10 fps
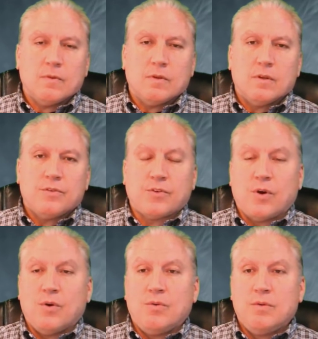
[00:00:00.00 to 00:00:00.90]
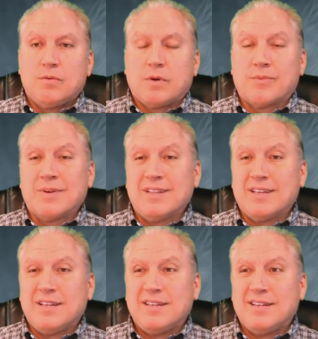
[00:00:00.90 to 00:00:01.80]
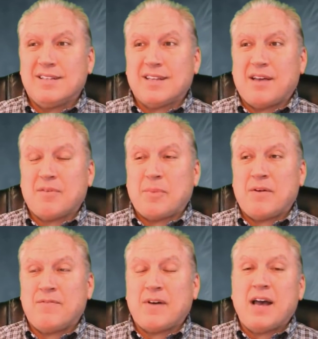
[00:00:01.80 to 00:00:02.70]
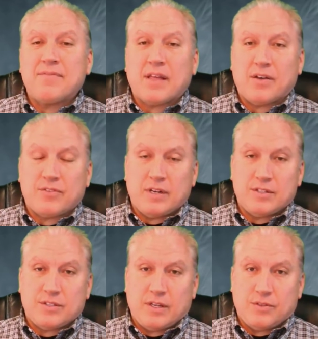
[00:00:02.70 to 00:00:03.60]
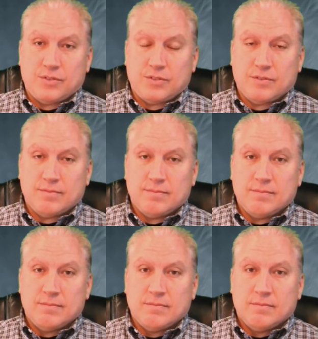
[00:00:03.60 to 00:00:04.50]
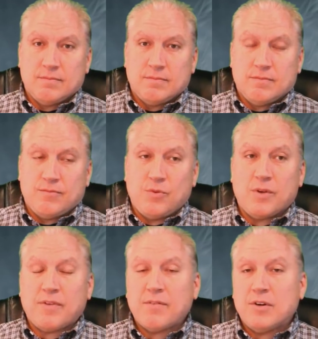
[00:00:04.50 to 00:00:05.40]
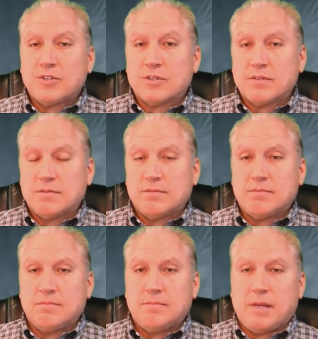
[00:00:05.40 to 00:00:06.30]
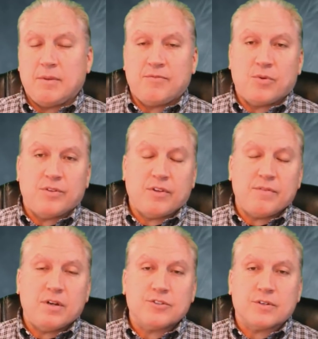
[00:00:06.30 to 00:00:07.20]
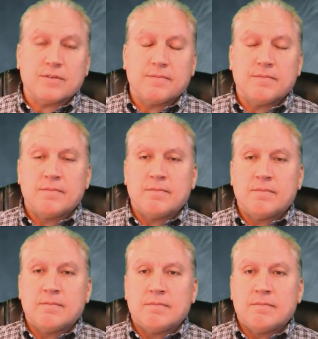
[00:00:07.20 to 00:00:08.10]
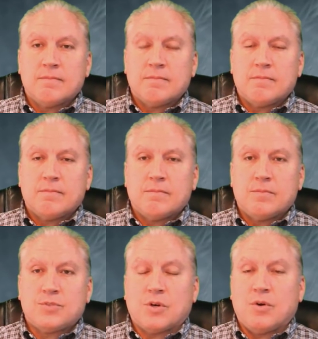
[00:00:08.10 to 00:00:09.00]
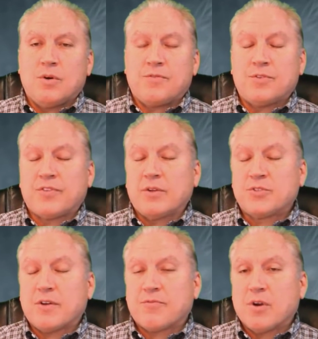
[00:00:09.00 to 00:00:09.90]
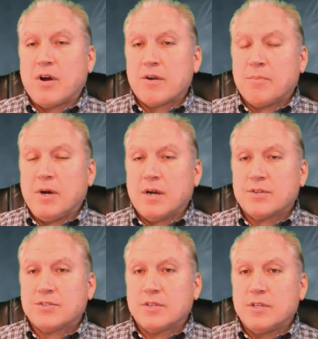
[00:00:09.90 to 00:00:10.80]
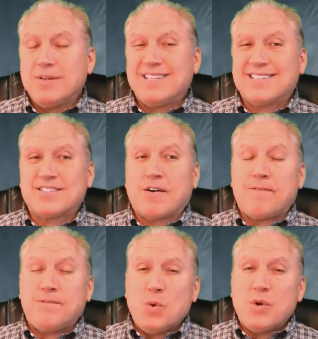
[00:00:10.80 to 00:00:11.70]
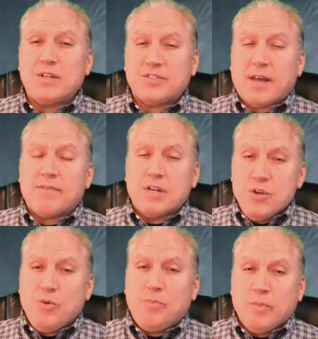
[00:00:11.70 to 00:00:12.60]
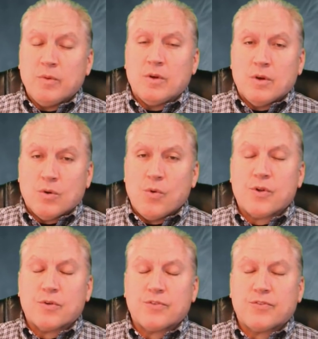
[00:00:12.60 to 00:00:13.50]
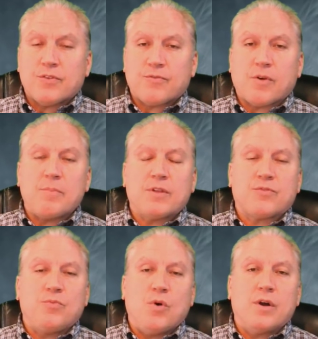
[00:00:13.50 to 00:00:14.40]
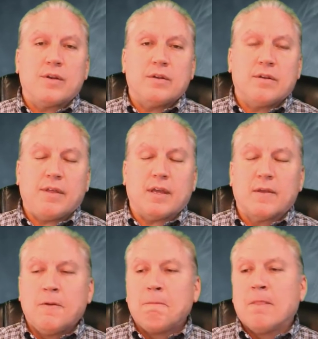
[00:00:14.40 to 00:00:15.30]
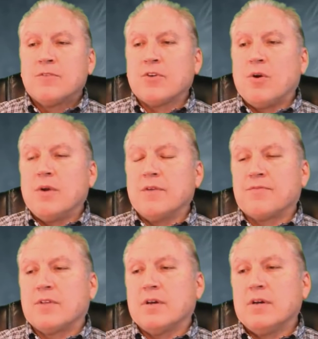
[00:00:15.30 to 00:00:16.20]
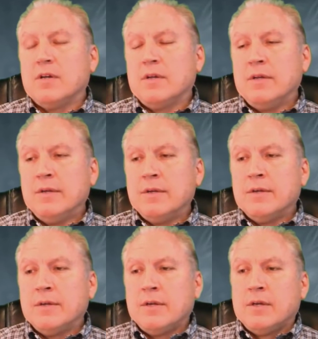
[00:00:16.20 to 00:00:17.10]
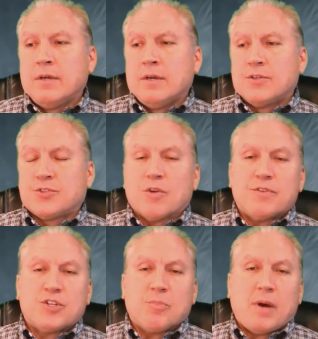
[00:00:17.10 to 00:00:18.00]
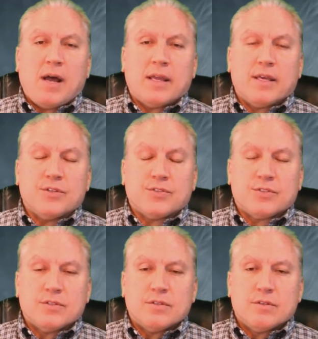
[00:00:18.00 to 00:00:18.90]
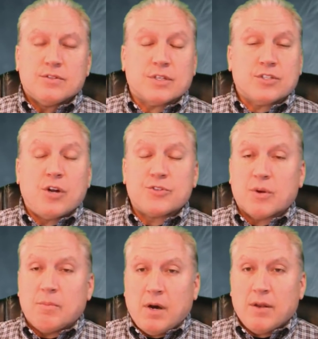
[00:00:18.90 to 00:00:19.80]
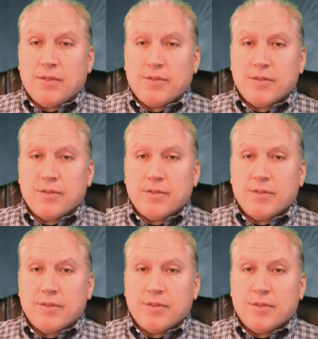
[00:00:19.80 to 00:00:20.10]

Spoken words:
So we really need to have about 5,000 in sales, 4,500, maybe 4,700. So if you sell stuff for $100, you need to sell 47 new orders from this one thing. So if the service you're buying is $600 a month,